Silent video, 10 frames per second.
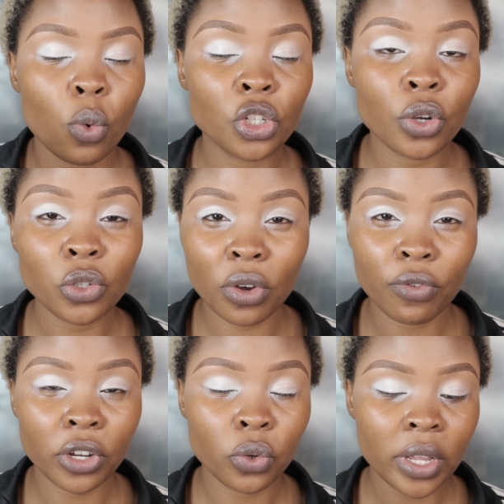What you want to
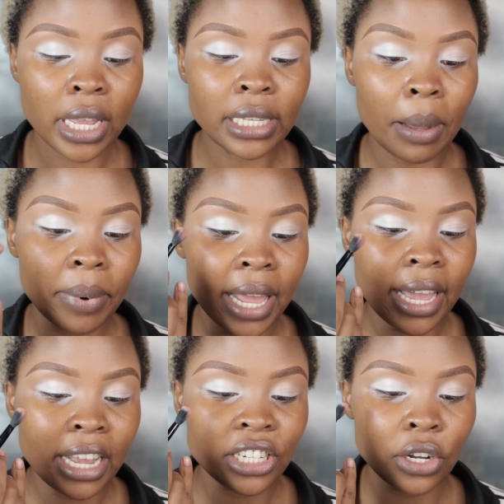avoid doing is
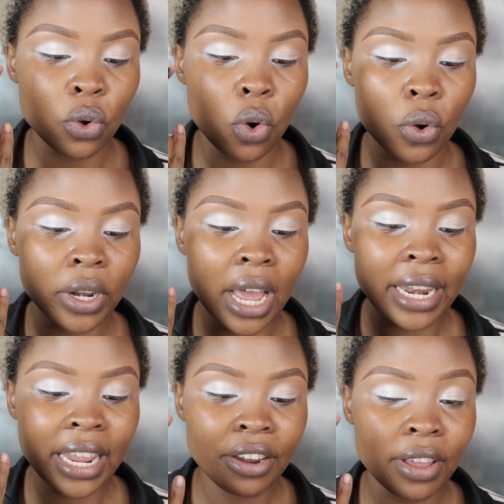applying eyeshadow on
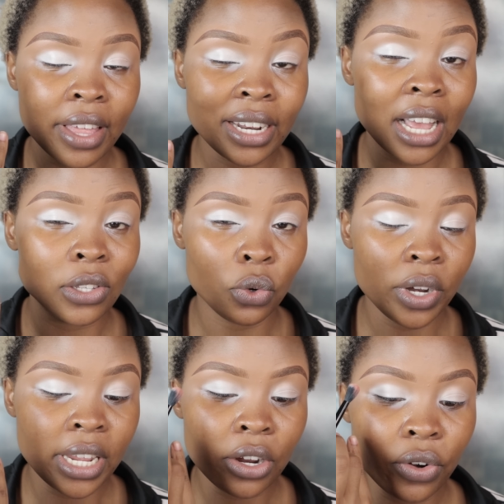an area that has
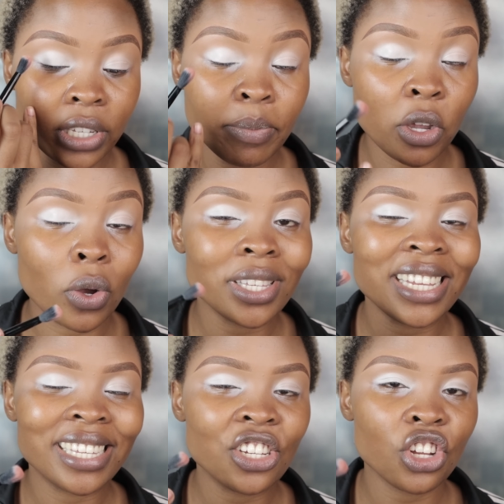already creased,
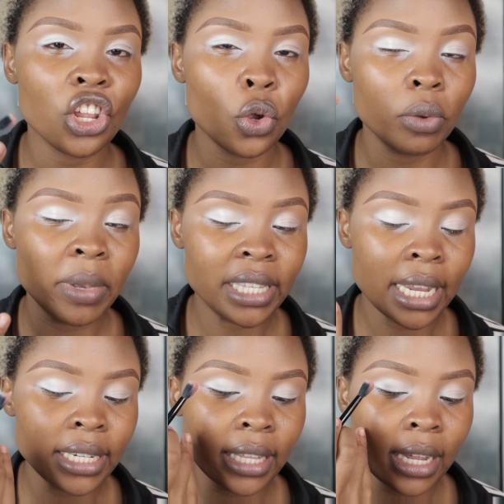because essentially you will be
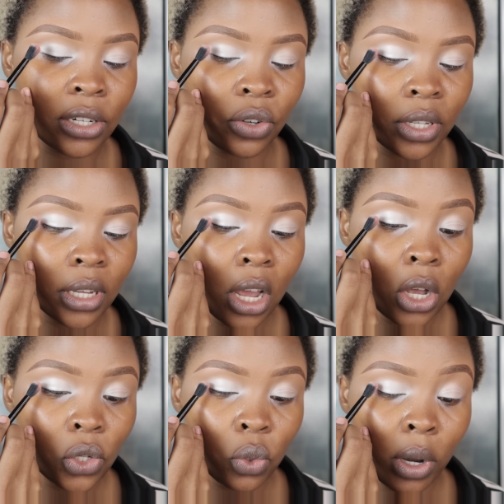setting that crease.
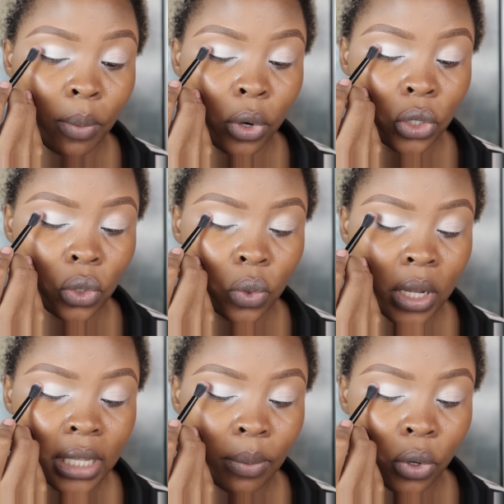So what I'm going to do
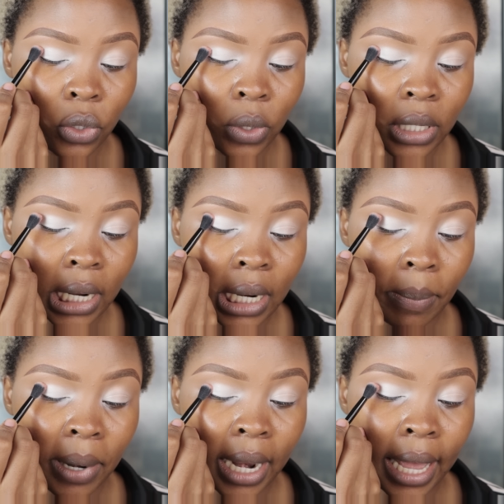is I'm going to start
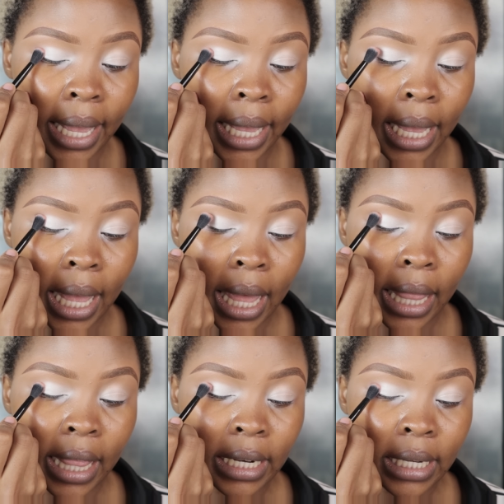applying
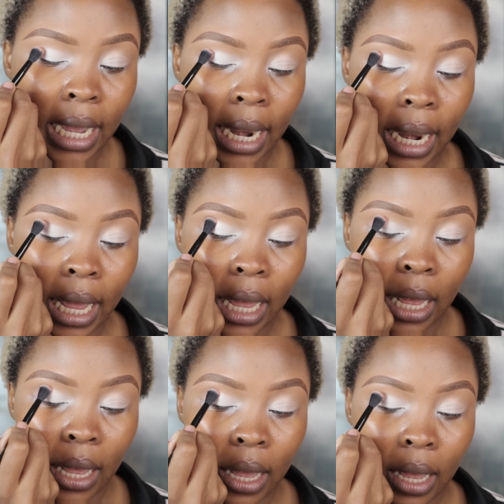that color
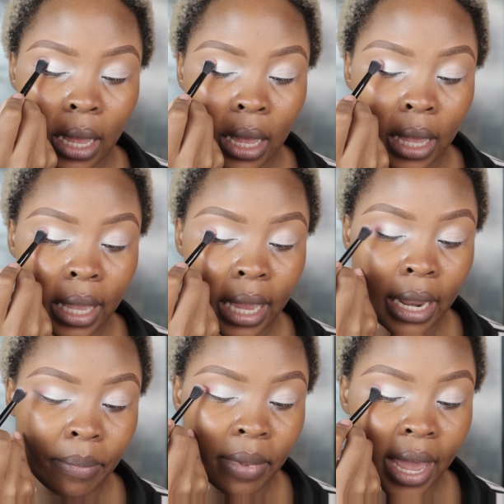
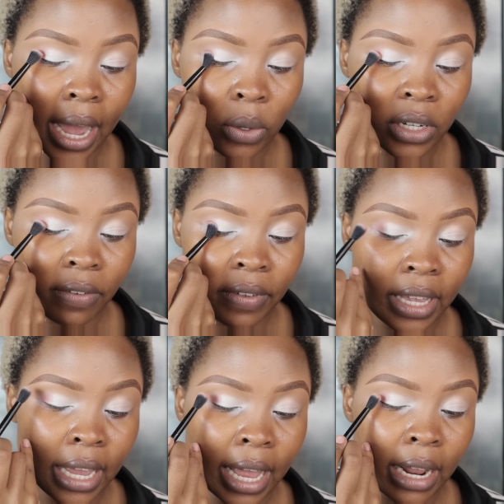in my outer
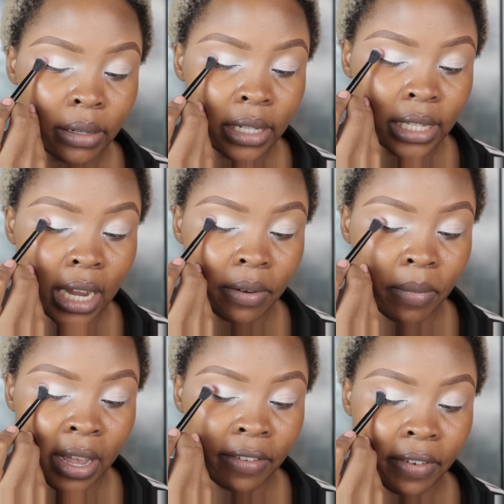V, and I'll start
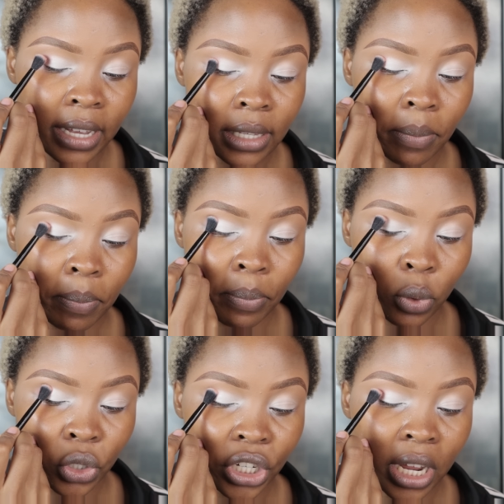by first
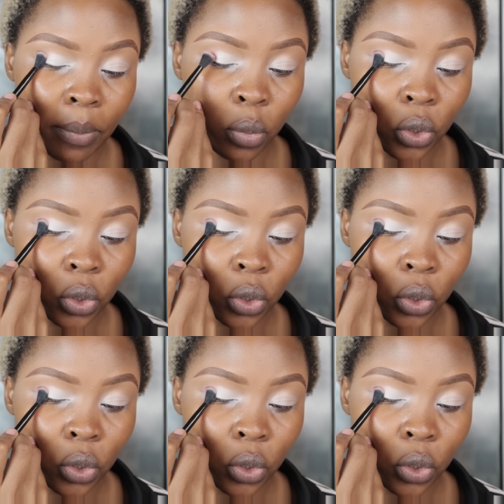pushing